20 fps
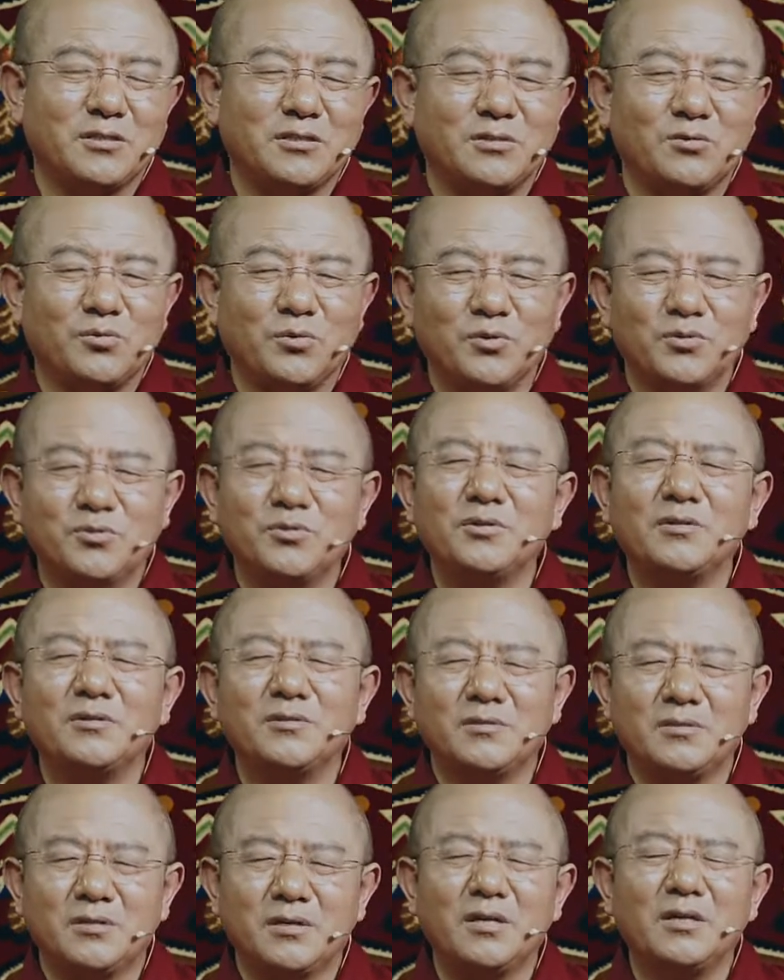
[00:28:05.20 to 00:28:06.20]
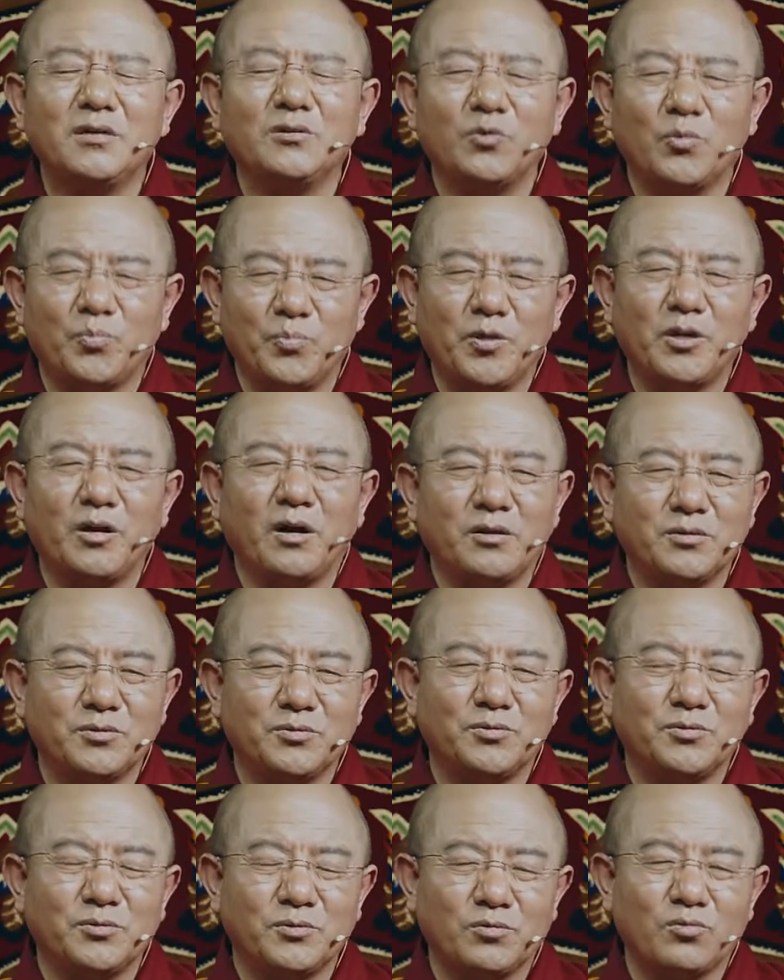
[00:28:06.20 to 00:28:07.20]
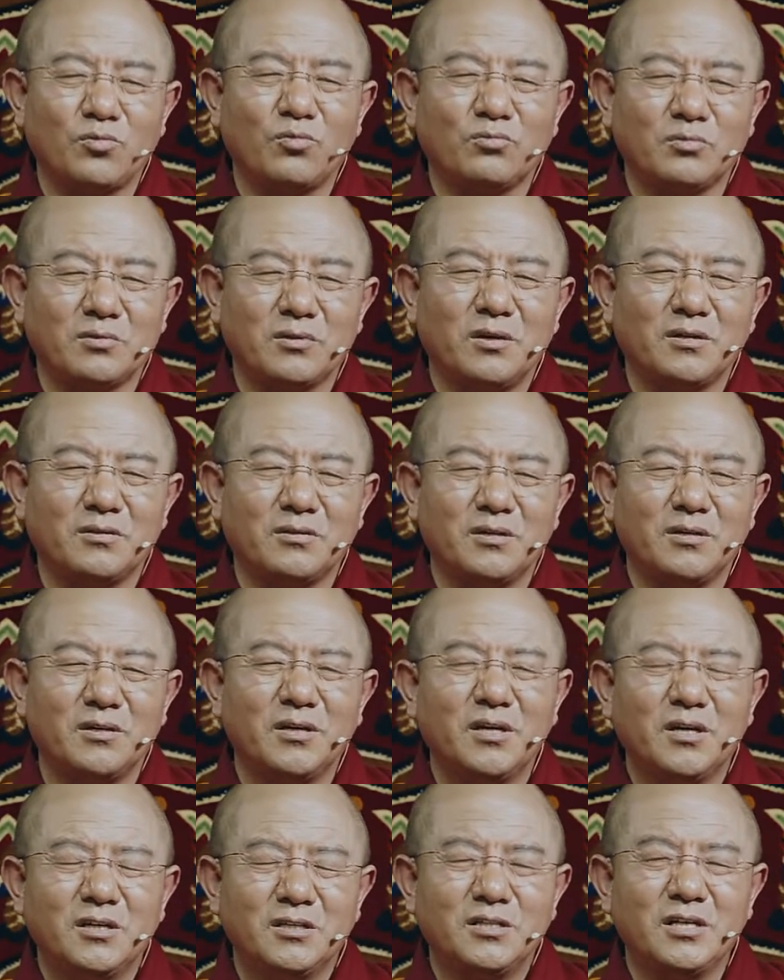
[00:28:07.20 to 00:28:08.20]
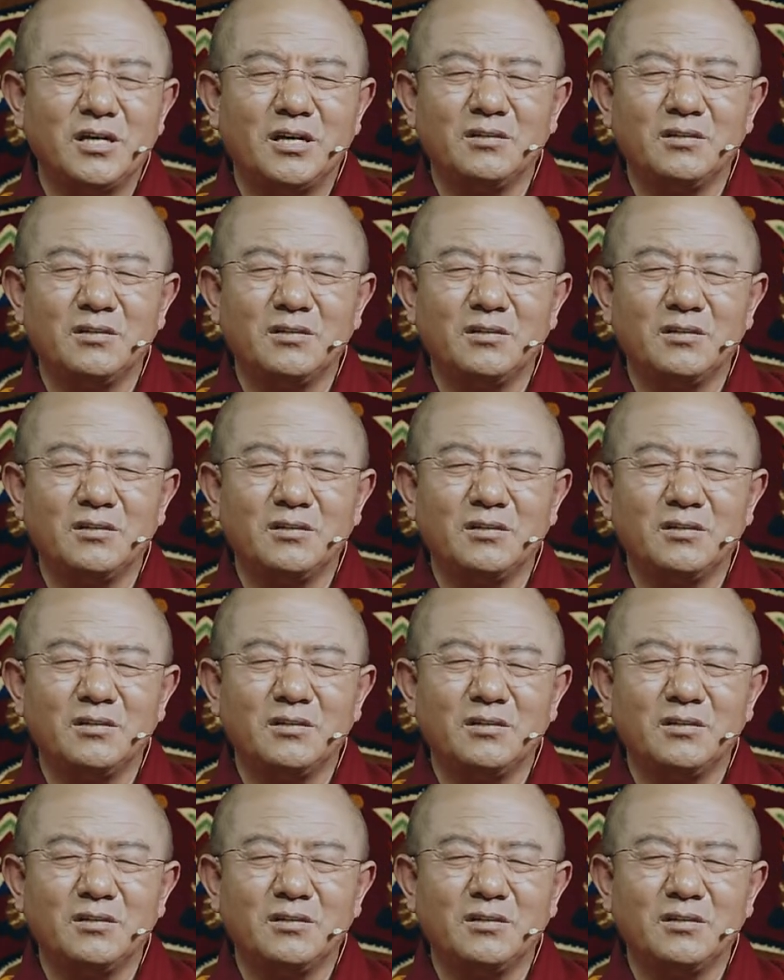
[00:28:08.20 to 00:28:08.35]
once you understand emptiness, then you see the